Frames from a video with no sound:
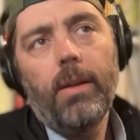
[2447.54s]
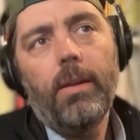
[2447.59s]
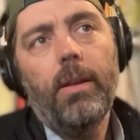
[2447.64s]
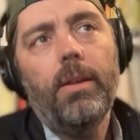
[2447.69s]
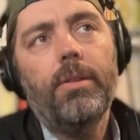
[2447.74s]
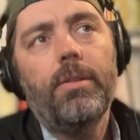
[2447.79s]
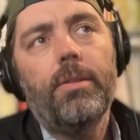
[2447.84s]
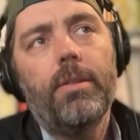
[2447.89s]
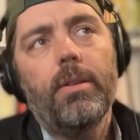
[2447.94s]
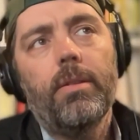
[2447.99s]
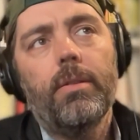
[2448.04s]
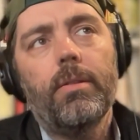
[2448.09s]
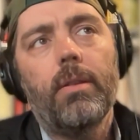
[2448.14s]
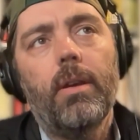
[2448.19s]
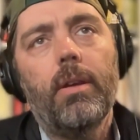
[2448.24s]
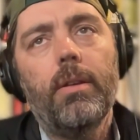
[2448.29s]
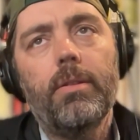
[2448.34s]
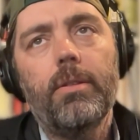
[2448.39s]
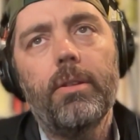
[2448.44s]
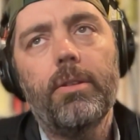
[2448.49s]

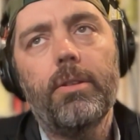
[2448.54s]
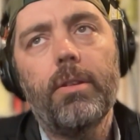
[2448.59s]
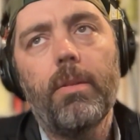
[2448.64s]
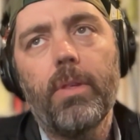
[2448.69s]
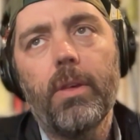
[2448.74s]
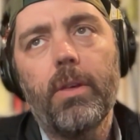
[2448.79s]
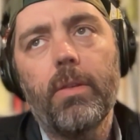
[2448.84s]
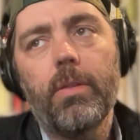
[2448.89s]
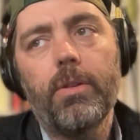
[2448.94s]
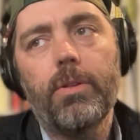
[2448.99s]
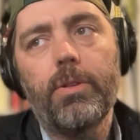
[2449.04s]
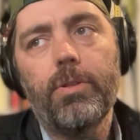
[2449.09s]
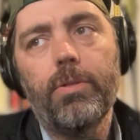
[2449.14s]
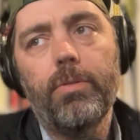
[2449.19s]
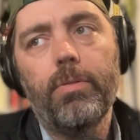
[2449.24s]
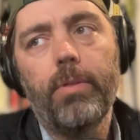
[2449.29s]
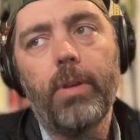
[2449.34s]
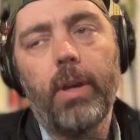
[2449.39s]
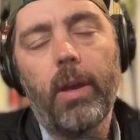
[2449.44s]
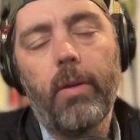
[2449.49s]
is this something that
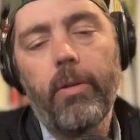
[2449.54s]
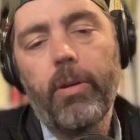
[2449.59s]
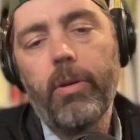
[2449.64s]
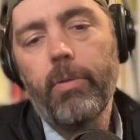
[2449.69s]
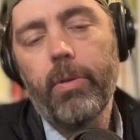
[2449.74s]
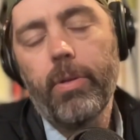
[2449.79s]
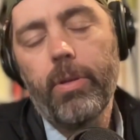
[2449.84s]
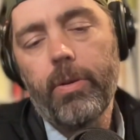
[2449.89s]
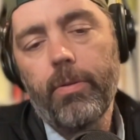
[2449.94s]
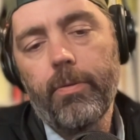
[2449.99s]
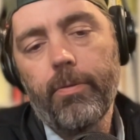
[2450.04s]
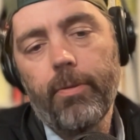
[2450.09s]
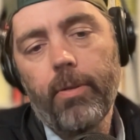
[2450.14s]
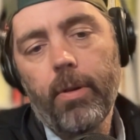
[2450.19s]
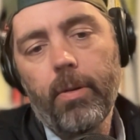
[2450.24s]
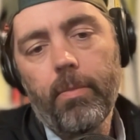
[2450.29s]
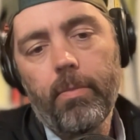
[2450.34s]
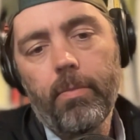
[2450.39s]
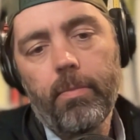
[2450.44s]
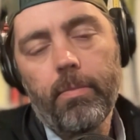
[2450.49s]
you carried with you
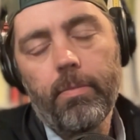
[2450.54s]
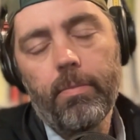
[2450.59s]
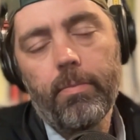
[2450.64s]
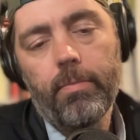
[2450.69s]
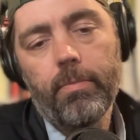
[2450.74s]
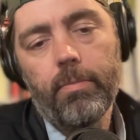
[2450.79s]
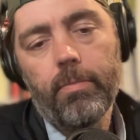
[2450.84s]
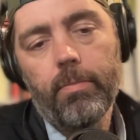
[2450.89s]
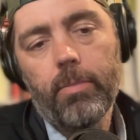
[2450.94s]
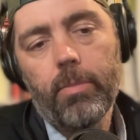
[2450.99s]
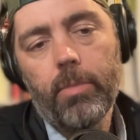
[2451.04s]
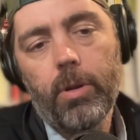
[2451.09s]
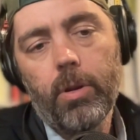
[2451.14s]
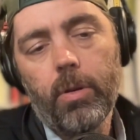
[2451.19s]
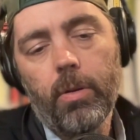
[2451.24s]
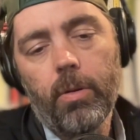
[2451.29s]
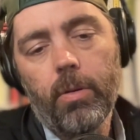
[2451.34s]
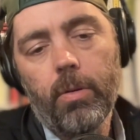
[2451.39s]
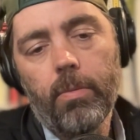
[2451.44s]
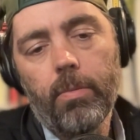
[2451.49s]
from
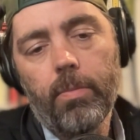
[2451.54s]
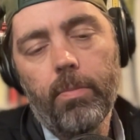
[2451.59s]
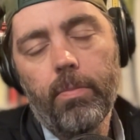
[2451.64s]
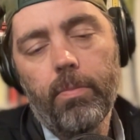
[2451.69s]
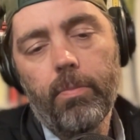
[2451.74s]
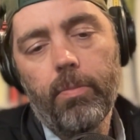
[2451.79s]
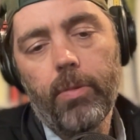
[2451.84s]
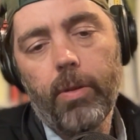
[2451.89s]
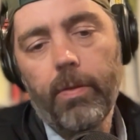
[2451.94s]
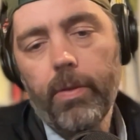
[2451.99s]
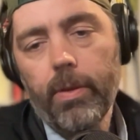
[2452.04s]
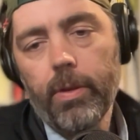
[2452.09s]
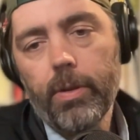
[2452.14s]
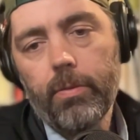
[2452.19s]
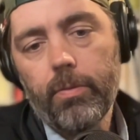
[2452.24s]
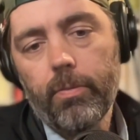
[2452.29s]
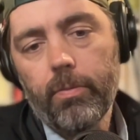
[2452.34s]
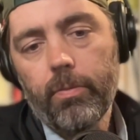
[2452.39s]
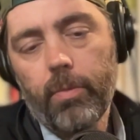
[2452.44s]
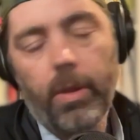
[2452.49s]
your
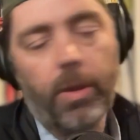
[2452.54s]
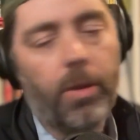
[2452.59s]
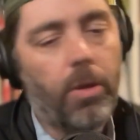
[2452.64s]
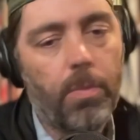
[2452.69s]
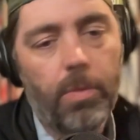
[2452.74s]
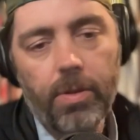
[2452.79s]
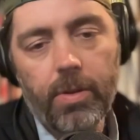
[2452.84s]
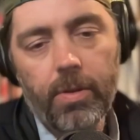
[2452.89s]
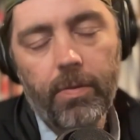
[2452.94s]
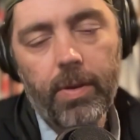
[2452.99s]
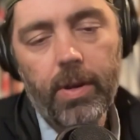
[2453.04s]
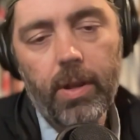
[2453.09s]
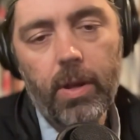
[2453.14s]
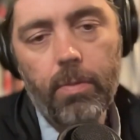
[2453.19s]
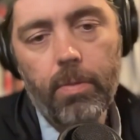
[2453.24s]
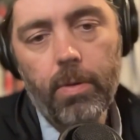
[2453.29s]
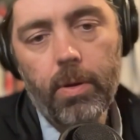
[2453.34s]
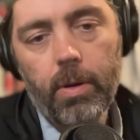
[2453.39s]
previous, like your music video work?